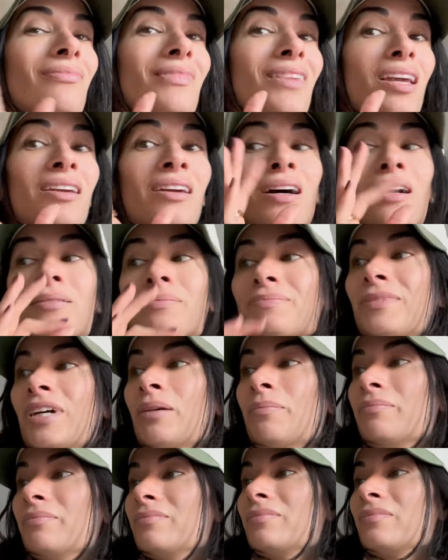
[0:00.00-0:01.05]
yeah,
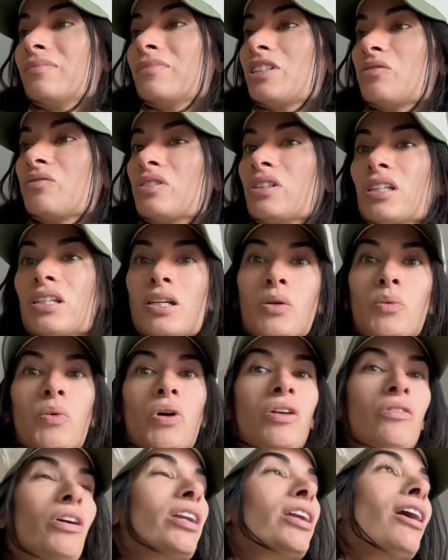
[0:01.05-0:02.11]
I'm definitely in
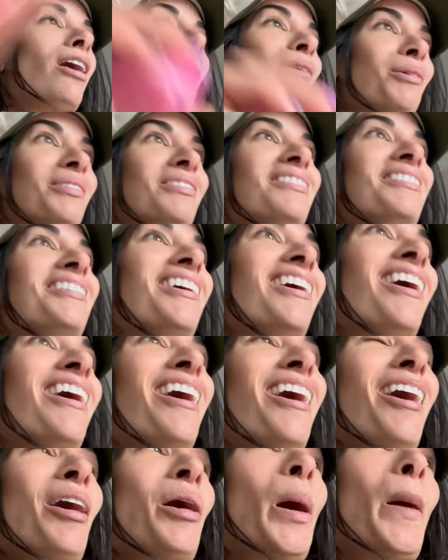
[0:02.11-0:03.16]
one right now.
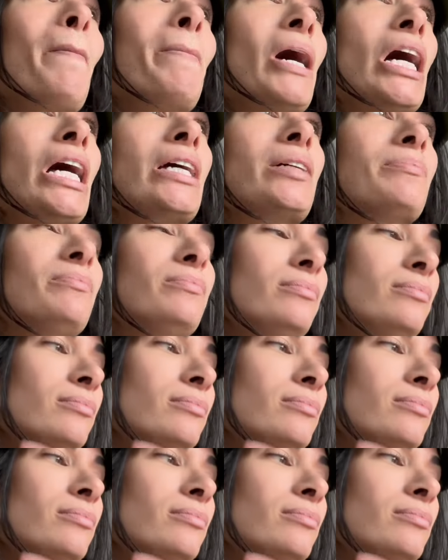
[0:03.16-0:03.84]
But